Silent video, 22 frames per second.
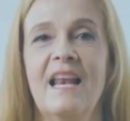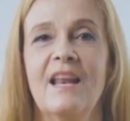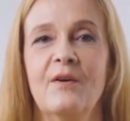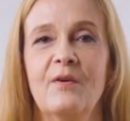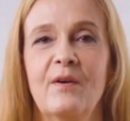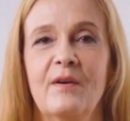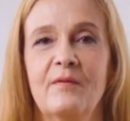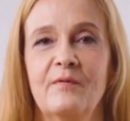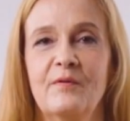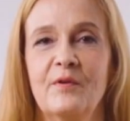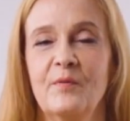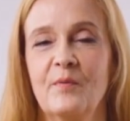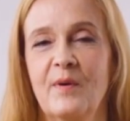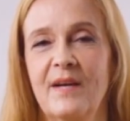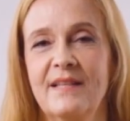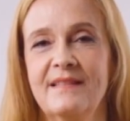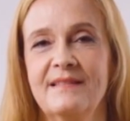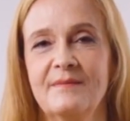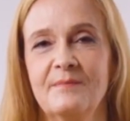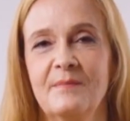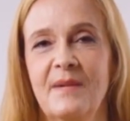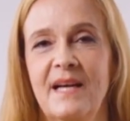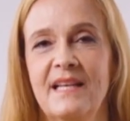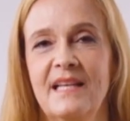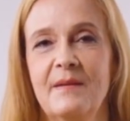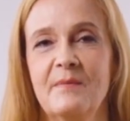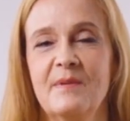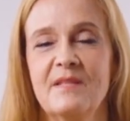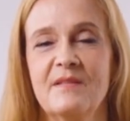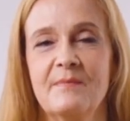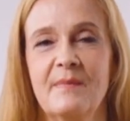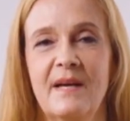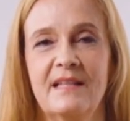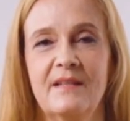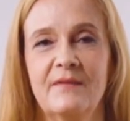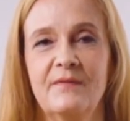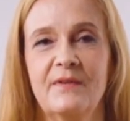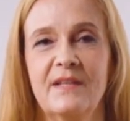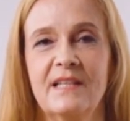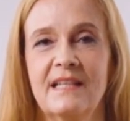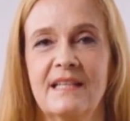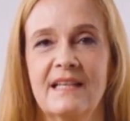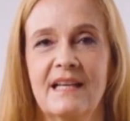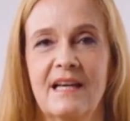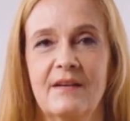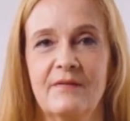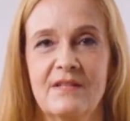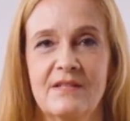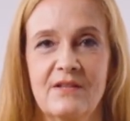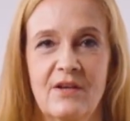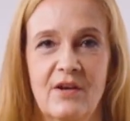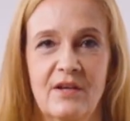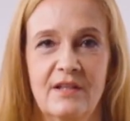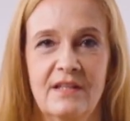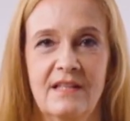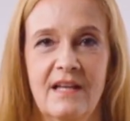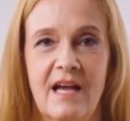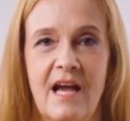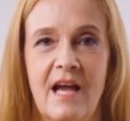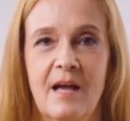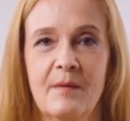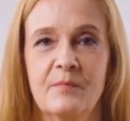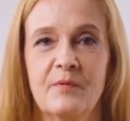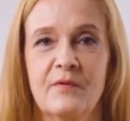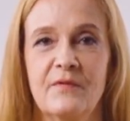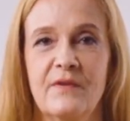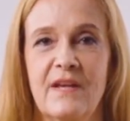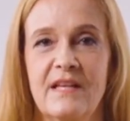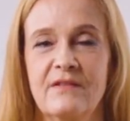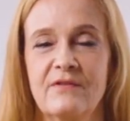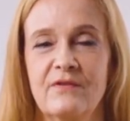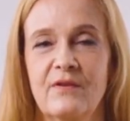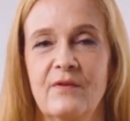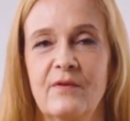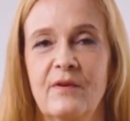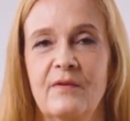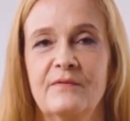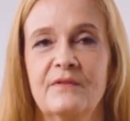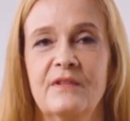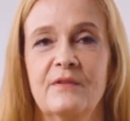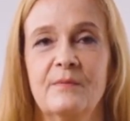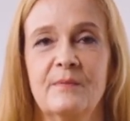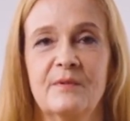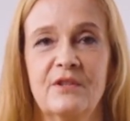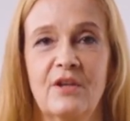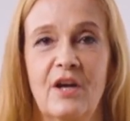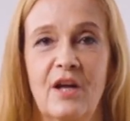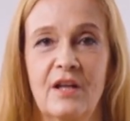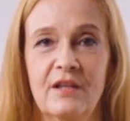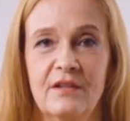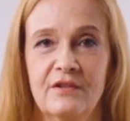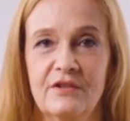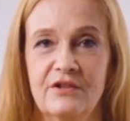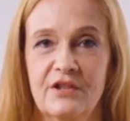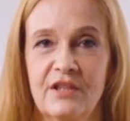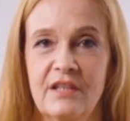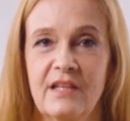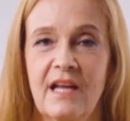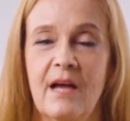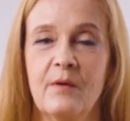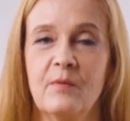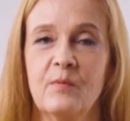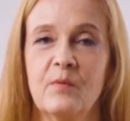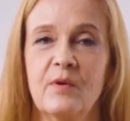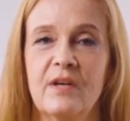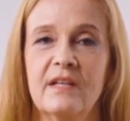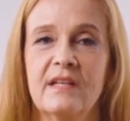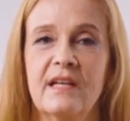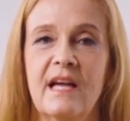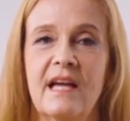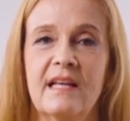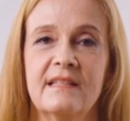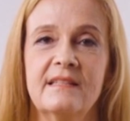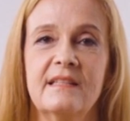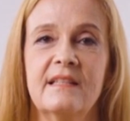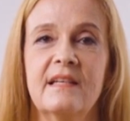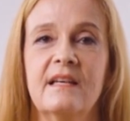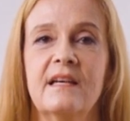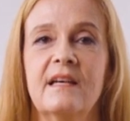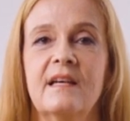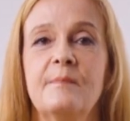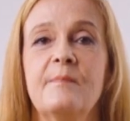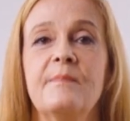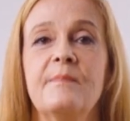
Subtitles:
everyone. My name is Maria Fernanda Gavazzoni. I'm professor of dermatology. I work at the